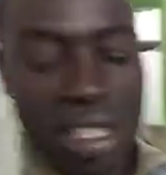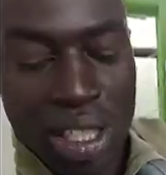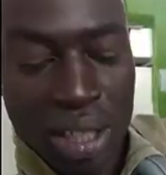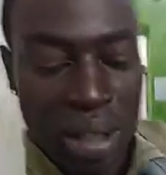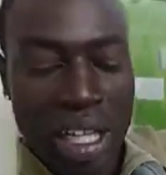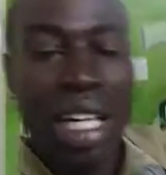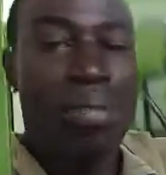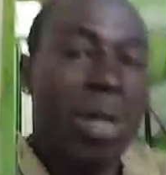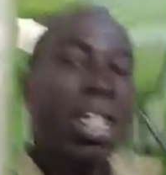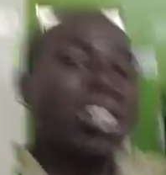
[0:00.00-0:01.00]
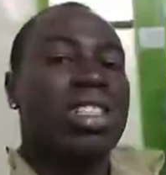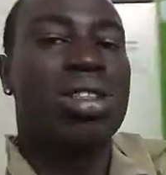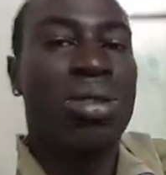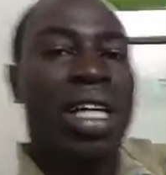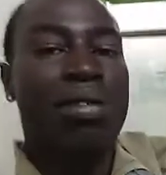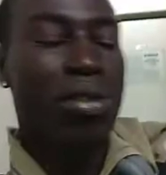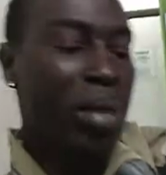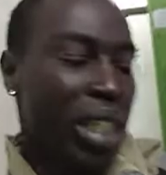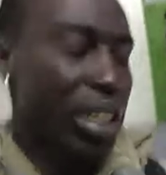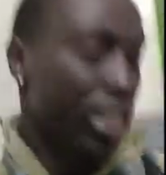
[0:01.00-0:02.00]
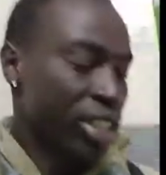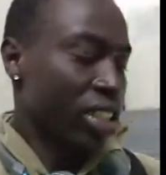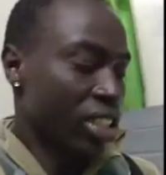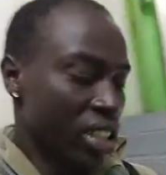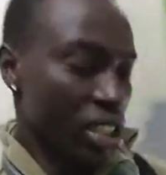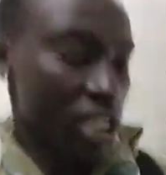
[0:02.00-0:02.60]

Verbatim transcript: You know, and I, I used to do that for many years.